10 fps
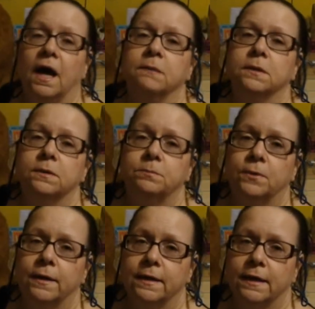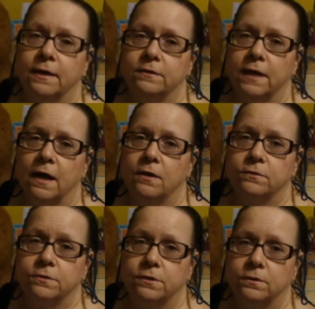I'm going to point it out
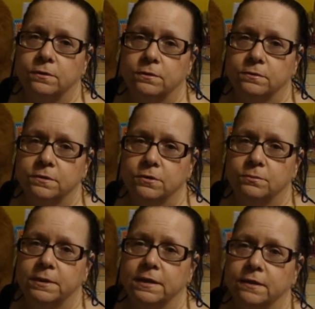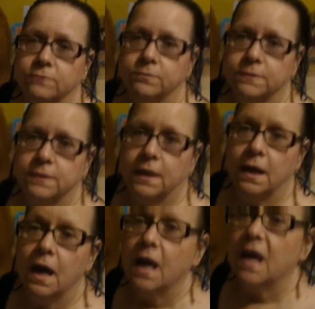now so nobody else will say,